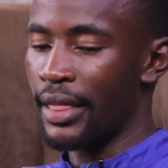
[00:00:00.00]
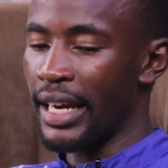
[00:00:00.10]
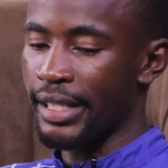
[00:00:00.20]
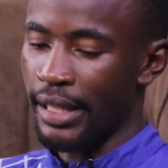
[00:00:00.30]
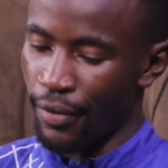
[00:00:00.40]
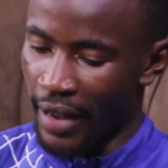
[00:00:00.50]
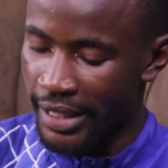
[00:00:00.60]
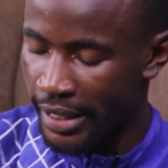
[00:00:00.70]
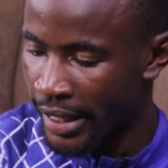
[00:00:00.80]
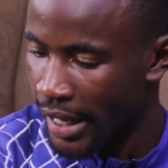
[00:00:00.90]
That is the
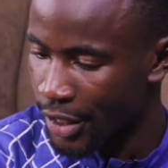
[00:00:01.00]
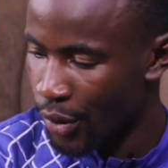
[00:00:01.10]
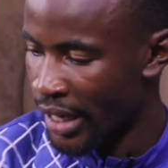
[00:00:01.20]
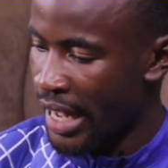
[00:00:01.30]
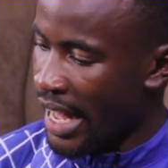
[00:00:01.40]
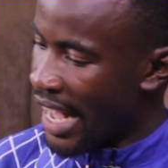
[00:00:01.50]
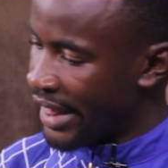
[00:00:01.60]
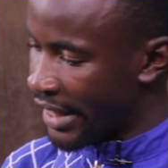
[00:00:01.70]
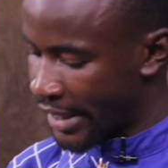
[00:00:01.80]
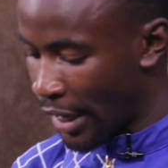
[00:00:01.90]
first creation
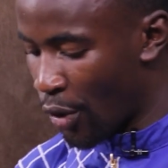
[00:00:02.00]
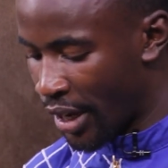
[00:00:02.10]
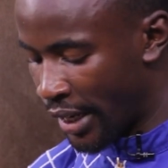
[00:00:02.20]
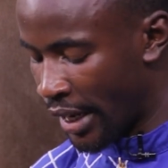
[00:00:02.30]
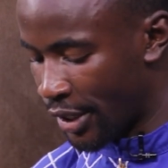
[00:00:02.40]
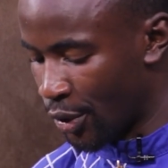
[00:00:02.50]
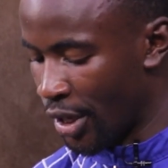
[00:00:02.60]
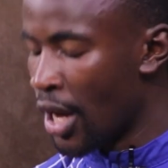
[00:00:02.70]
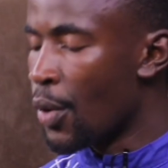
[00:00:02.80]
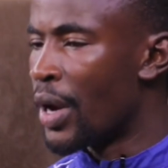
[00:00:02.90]
and the second
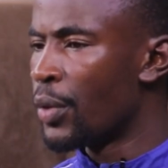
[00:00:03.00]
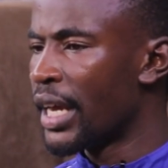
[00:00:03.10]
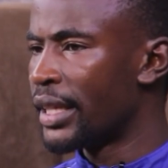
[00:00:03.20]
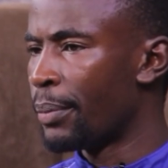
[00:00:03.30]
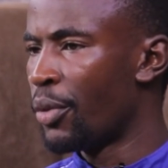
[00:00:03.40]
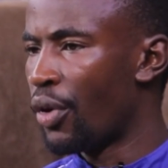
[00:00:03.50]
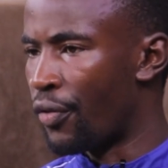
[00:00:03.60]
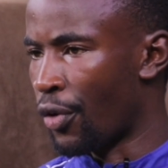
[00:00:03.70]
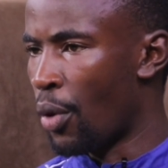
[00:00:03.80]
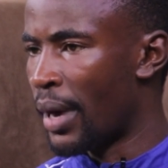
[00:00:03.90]
creation. When we read the book
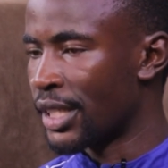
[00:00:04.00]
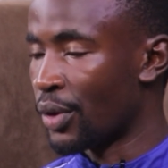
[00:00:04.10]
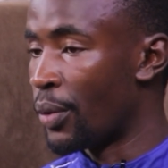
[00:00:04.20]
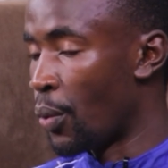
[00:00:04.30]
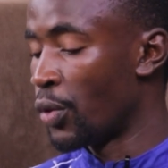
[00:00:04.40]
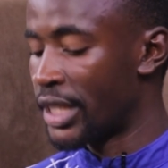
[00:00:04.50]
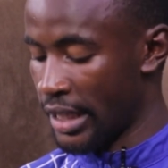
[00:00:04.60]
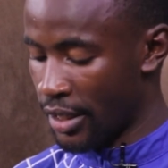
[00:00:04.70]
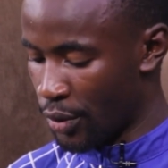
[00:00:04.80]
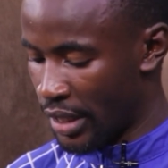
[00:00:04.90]
of Romans, where we
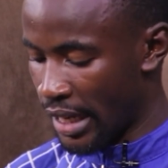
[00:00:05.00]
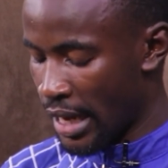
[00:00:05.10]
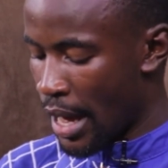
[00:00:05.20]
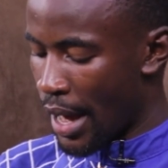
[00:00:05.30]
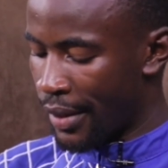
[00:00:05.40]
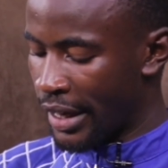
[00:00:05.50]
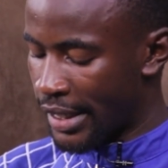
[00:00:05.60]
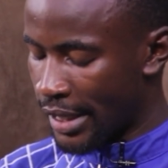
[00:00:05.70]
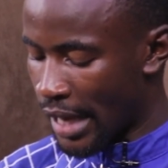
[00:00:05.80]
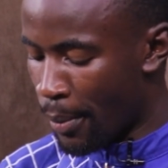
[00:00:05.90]
won't read today,
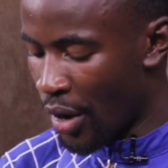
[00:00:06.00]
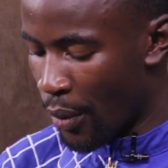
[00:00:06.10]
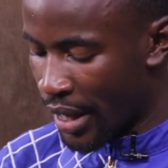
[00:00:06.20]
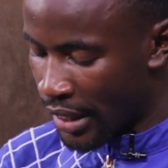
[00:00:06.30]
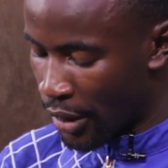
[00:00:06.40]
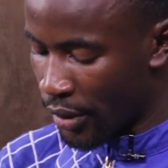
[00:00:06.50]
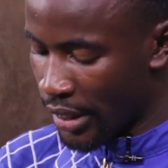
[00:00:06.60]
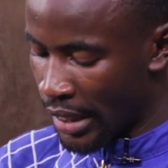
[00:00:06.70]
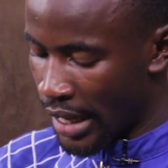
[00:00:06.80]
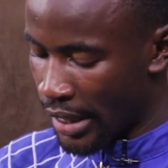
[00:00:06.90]
there's somewhere where the
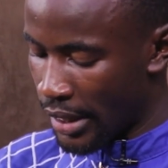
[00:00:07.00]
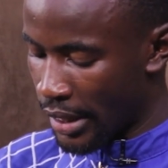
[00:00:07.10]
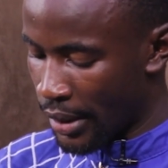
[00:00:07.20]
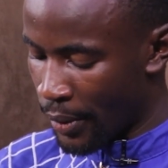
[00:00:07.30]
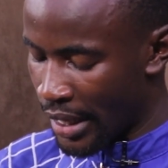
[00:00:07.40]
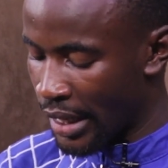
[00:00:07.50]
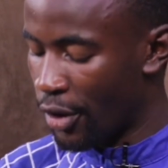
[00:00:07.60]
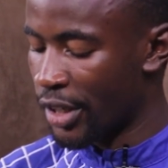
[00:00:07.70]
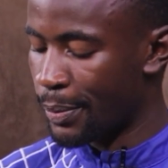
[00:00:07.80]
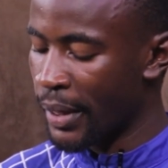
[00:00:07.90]
Lord the, where
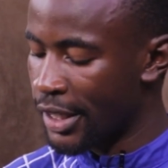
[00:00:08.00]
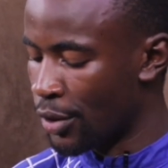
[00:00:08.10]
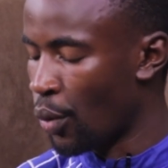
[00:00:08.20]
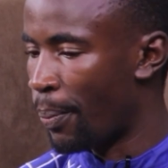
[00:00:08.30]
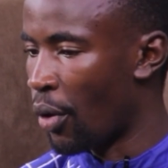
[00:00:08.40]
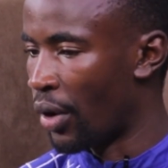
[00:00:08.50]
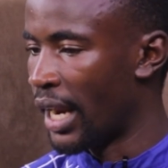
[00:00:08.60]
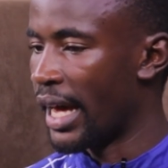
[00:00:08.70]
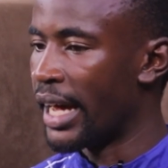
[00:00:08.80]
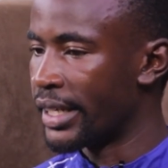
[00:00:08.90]
the Lord speaks through
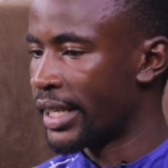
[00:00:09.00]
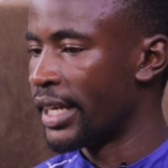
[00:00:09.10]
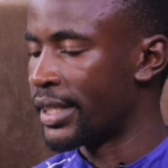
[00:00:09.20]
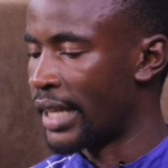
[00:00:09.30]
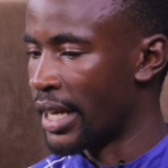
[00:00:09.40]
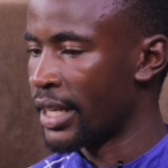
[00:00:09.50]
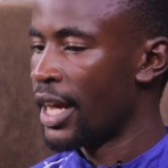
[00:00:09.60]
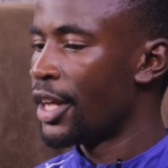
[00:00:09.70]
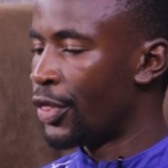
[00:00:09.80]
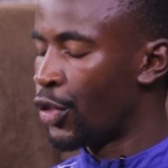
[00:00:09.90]
Paul and says that
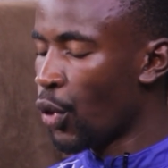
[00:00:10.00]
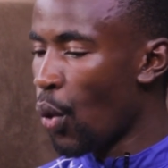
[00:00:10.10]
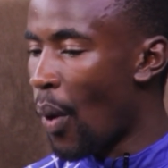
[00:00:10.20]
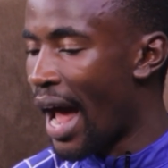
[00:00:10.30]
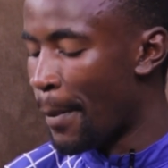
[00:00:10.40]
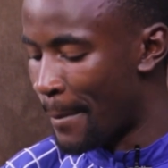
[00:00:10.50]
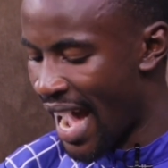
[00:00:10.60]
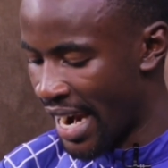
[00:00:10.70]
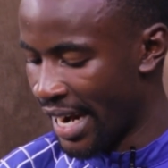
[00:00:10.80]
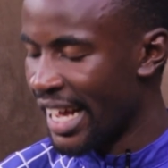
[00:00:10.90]
through one
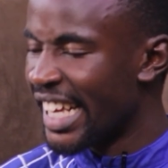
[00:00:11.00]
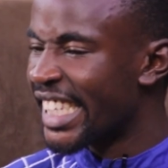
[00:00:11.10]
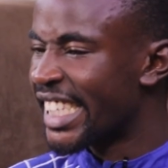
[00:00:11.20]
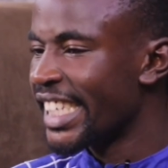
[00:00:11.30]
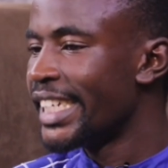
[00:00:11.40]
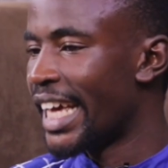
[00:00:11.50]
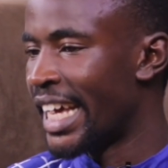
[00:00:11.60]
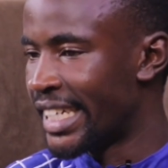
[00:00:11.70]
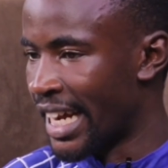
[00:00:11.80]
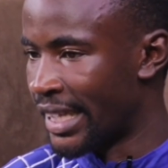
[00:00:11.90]
man sin
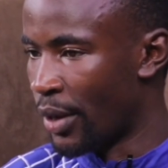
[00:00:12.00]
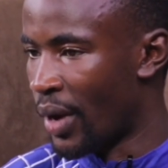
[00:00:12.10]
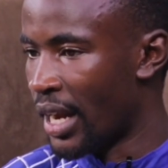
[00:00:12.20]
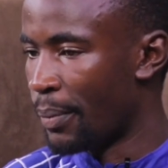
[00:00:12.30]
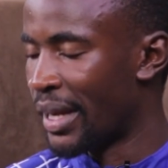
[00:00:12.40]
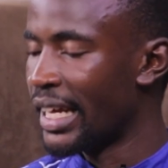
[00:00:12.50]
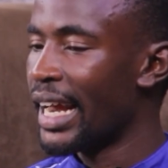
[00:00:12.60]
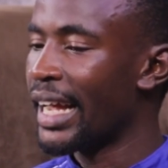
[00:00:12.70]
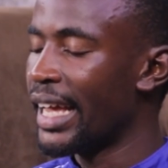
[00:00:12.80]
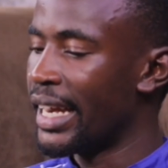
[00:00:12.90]
entered the world. But
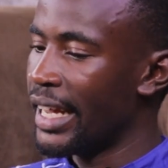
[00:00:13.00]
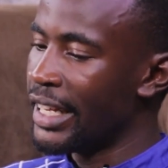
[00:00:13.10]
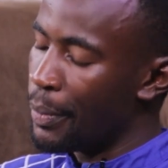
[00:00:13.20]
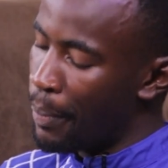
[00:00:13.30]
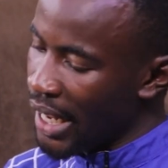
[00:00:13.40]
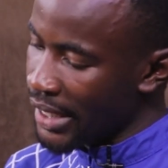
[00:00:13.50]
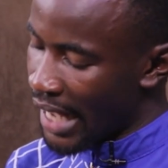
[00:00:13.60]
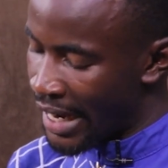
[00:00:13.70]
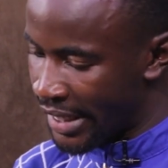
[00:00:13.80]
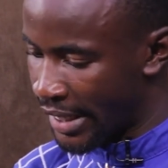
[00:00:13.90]
then again, it
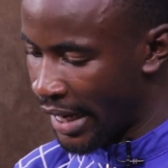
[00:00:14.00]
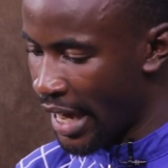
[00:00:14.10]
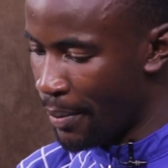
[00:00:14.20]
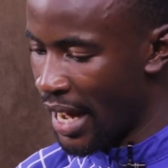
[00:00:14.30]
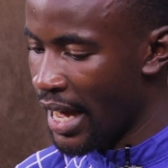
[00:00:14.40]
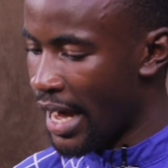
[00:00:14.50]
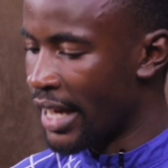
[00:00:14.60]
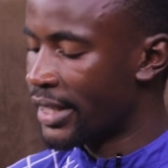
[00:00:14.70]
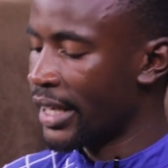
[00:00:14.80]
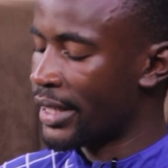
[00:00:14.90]
brings a disclaimer
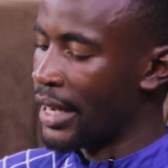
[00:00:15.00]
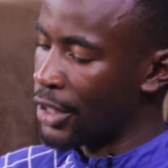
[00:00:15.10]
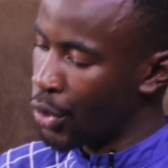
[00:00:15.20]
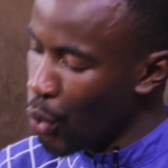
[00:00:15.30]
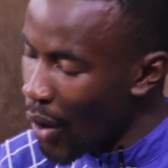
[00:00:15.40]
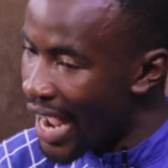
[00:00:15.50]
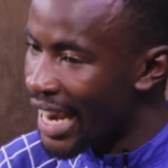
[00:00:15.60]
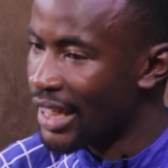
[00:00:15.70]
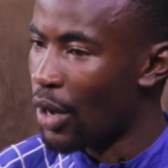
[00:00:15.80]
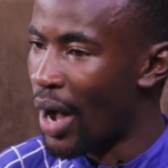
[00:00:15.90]
and says that through
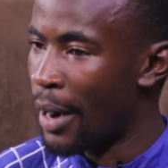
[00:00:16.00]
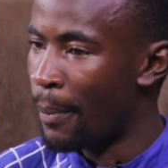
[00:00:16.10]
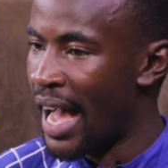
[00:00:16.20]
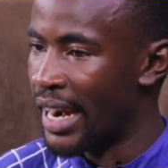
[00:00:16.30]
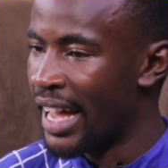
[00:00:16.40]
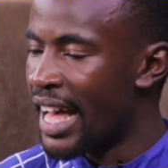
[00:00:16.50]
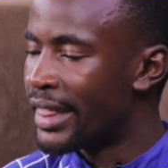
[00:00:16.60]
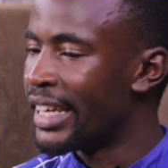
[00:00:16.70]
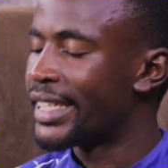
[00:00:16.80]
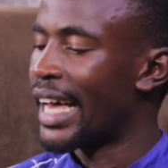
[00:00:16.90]
another one man,
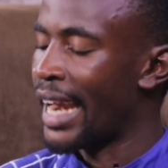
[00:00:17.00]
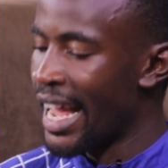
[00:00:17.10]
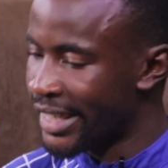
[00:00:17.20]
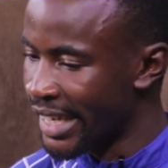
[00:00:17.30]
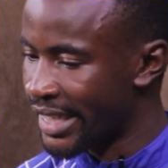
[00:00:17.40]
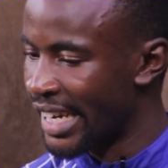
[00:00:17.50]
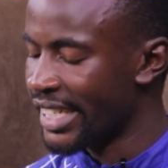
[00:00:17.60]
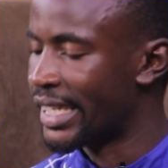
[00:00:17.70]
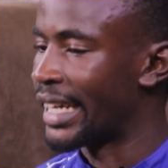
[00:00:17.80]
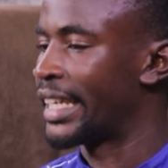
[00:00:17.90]
there is a
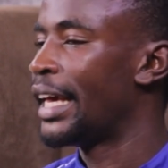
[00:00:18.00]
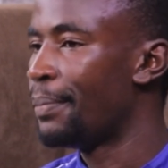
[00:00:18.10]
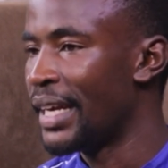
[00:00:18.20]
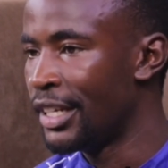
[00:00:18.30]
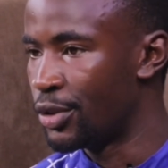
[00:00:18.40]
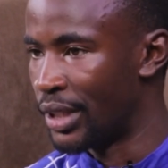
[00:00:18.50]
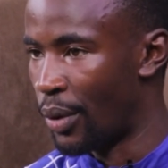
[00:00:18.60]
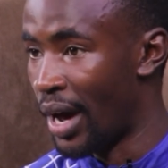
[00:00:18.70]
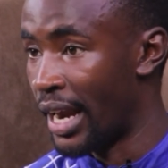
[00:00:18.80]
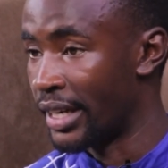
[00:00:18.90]
righteousness that came into
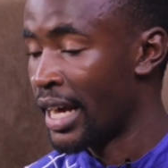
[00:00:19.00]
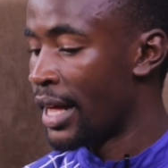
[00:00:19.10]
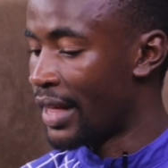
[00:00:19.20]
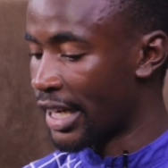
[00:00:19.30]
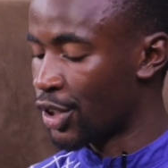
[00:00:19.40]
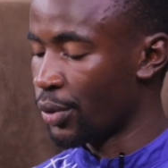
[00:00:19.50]
the world. That